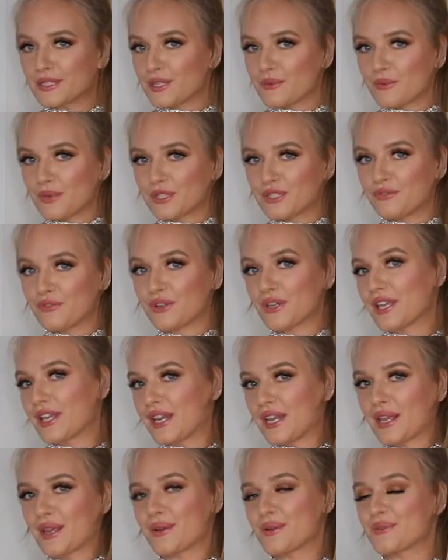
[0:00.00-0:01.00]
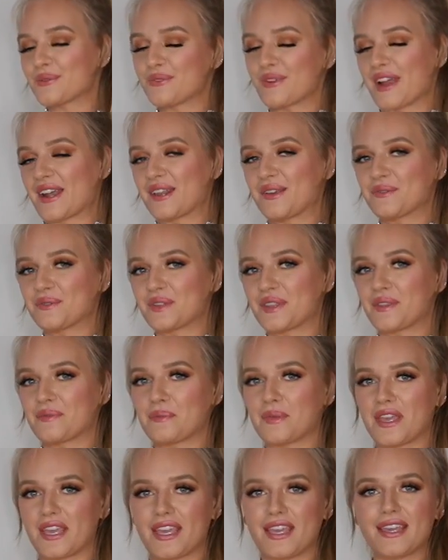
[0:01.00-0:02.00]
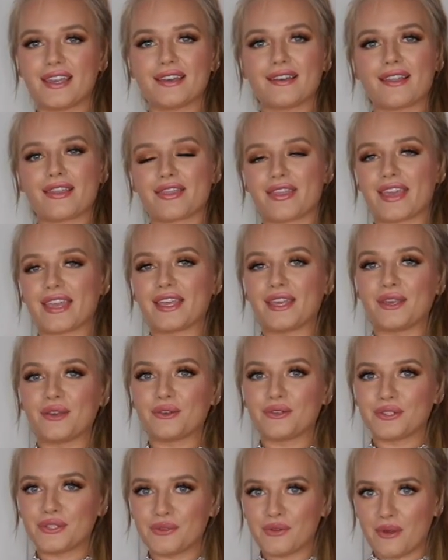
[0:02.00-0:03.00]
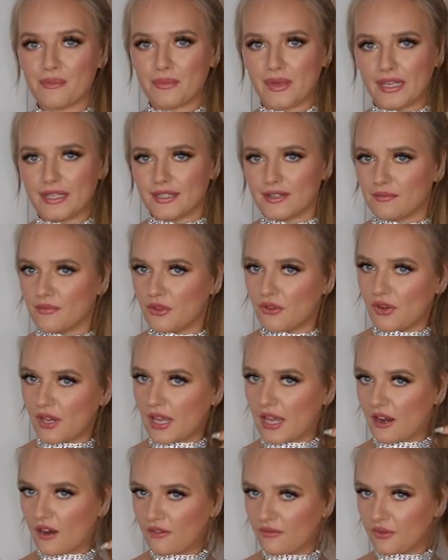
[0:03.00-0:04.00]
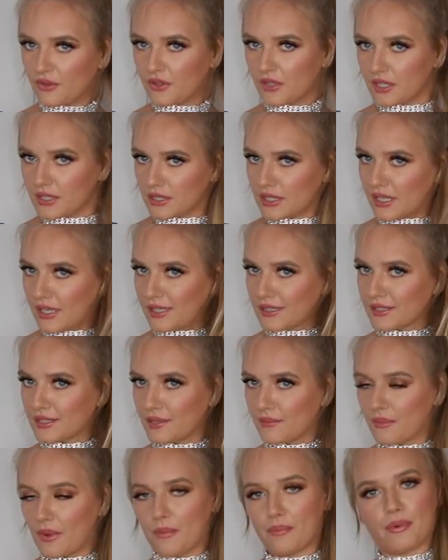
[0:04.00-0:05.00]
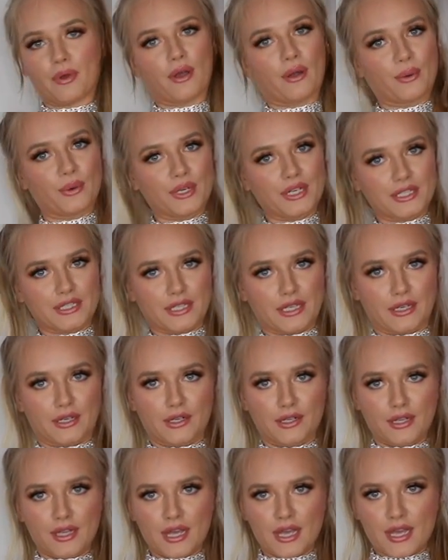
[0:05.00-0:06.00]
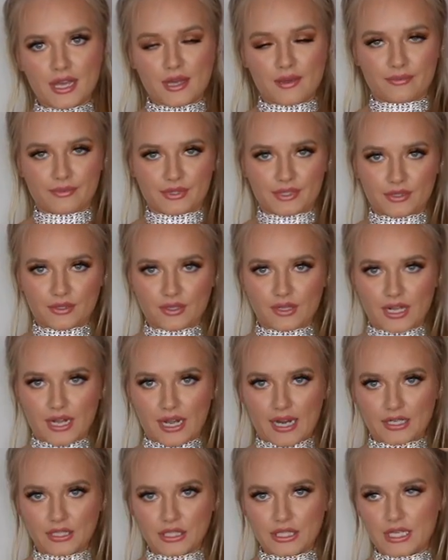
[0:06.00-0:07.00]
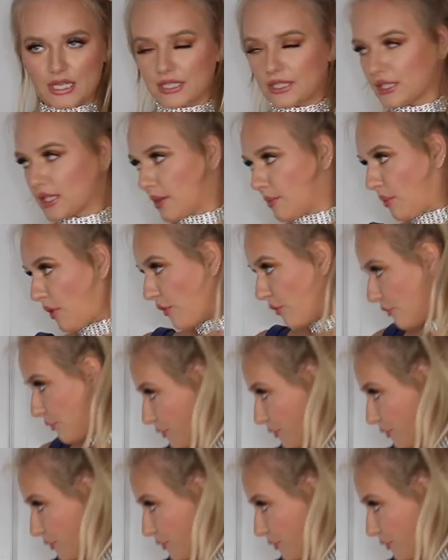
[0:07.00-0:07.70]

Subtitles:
so much for getting ready with me. Thank you to Amazing Beauty Hair for this awesome ponytail. I'm so glad I actually get some